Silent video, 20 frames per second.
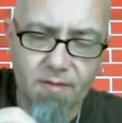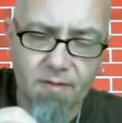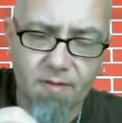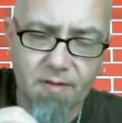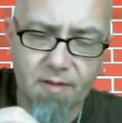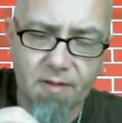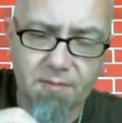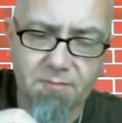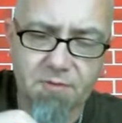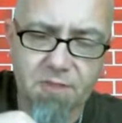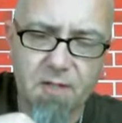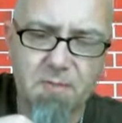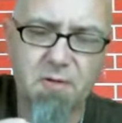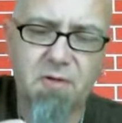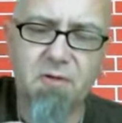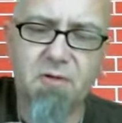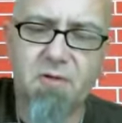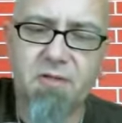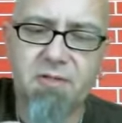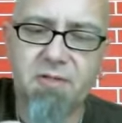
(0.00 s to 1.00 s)
um, it's coming
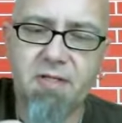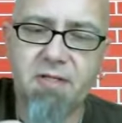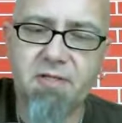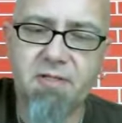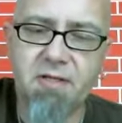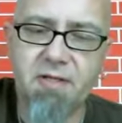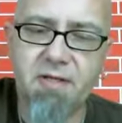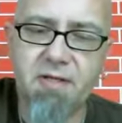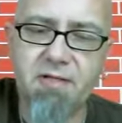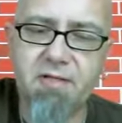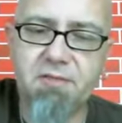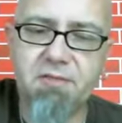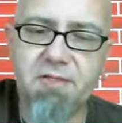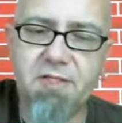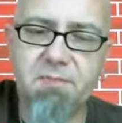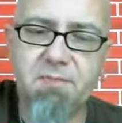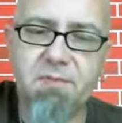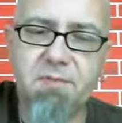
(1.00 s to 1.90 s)
across tasting kind of cheap.